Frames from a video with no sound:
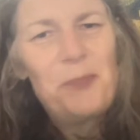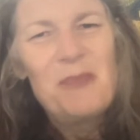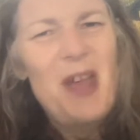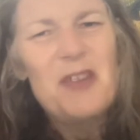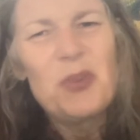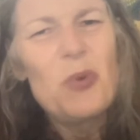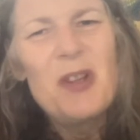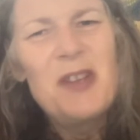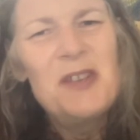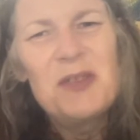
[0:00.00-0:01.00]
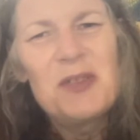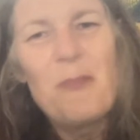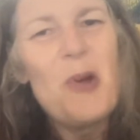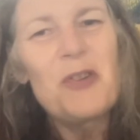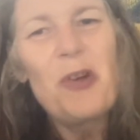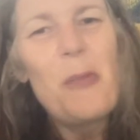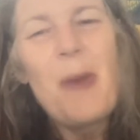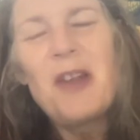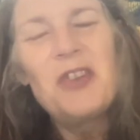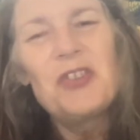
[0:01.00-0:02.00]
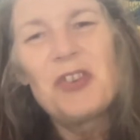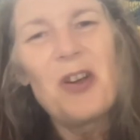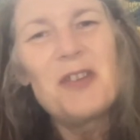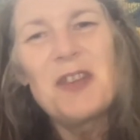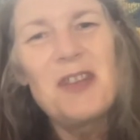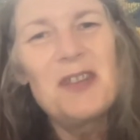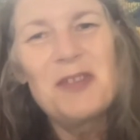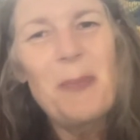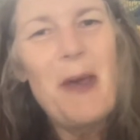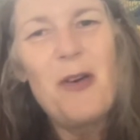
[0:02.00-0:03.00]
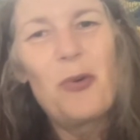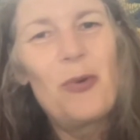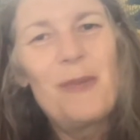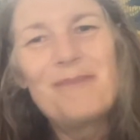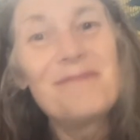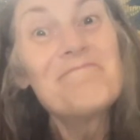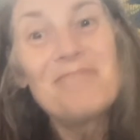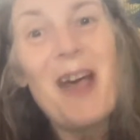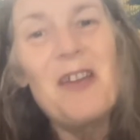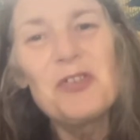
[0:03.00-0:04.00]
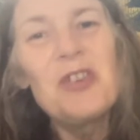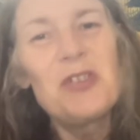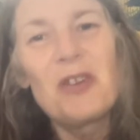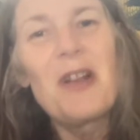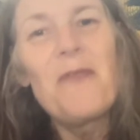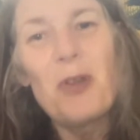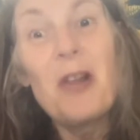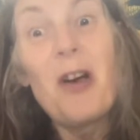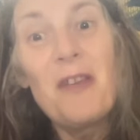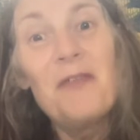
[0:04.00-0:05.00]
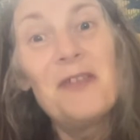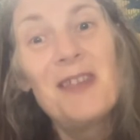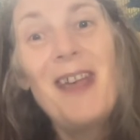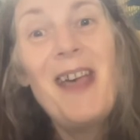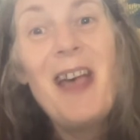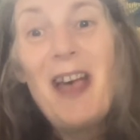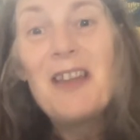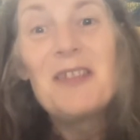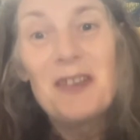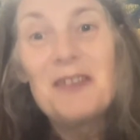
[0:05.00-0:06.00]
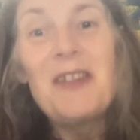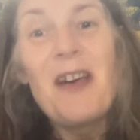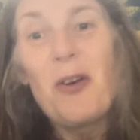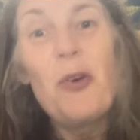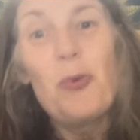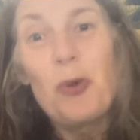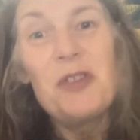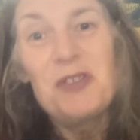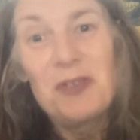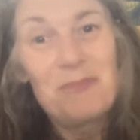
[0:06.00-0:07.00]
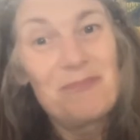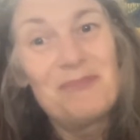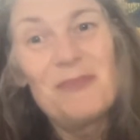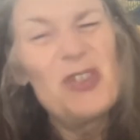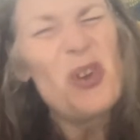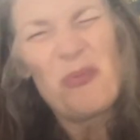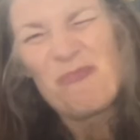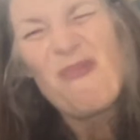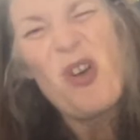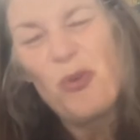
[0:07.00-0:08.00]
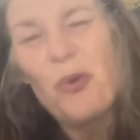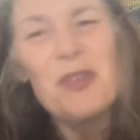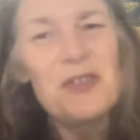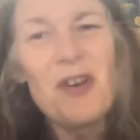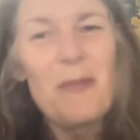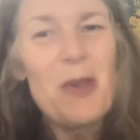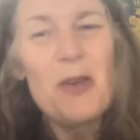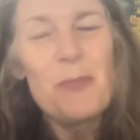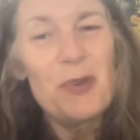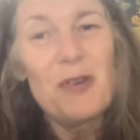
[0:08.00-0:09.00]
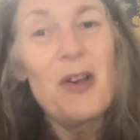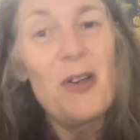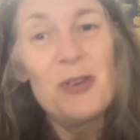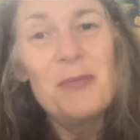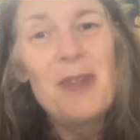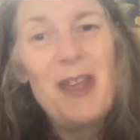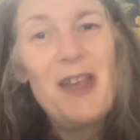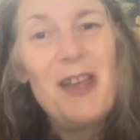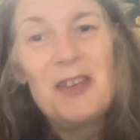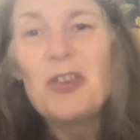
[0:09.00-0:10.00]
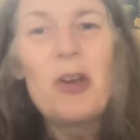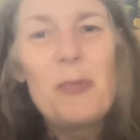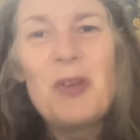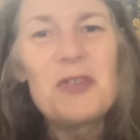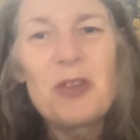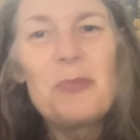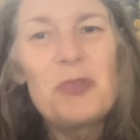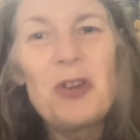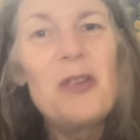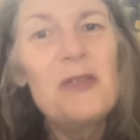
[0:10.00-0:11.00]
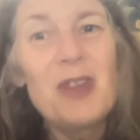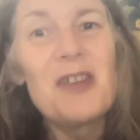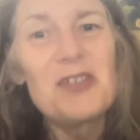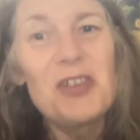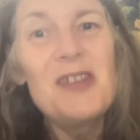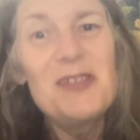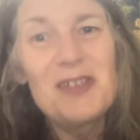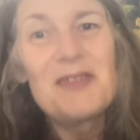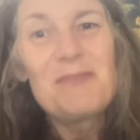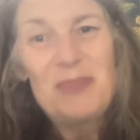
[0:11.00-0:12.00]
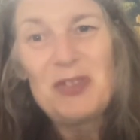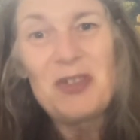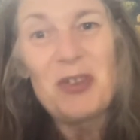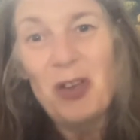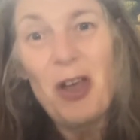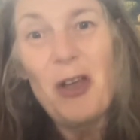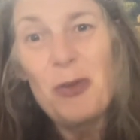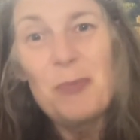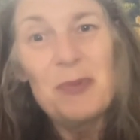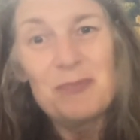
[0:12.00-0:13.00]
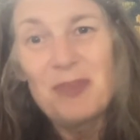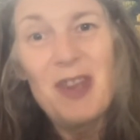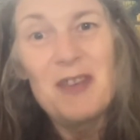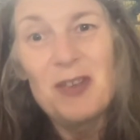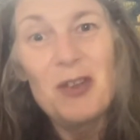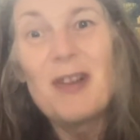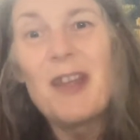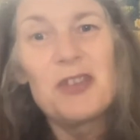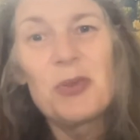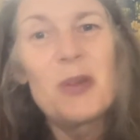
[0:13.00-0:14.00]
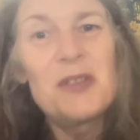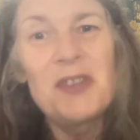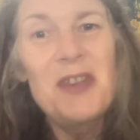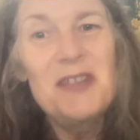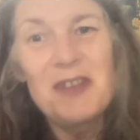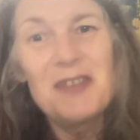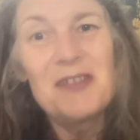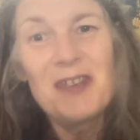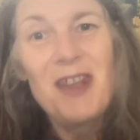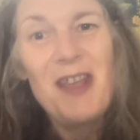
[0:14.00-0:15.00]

has all these micromanaged ideas about how she should live her life. And now her worst, not her worst nightmare, but her nightmare has come true, in that she's stuck at home in her late 20s and